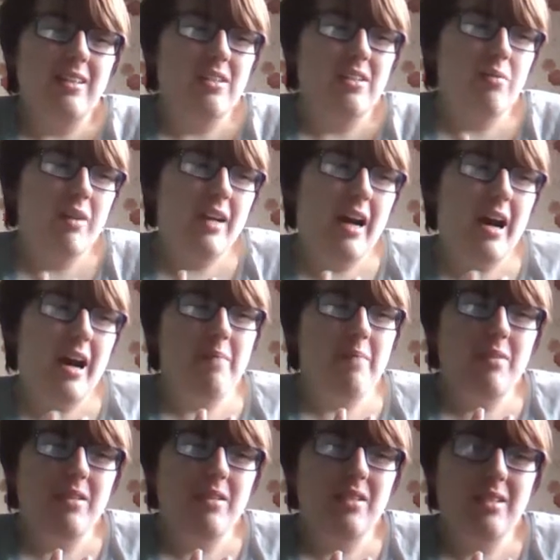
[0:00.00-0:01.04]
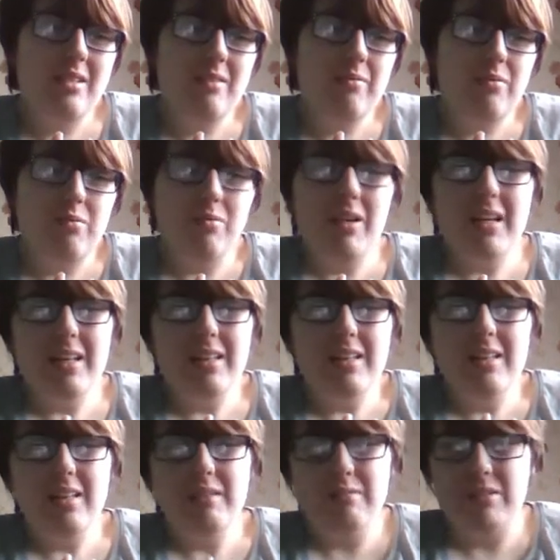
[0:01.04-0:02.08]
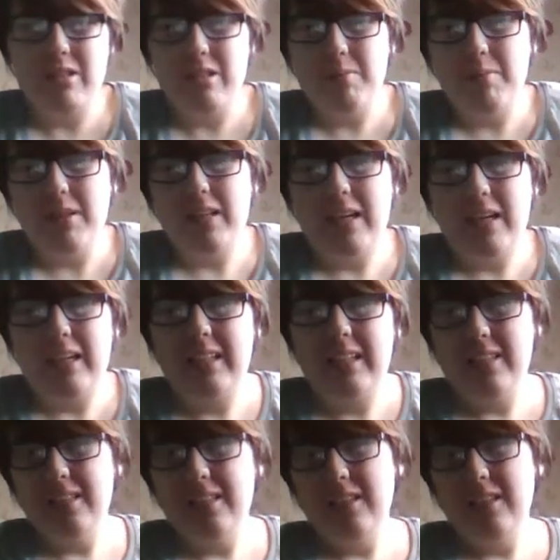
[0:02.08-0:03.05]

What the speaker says: so when it happens for real, it would just be like,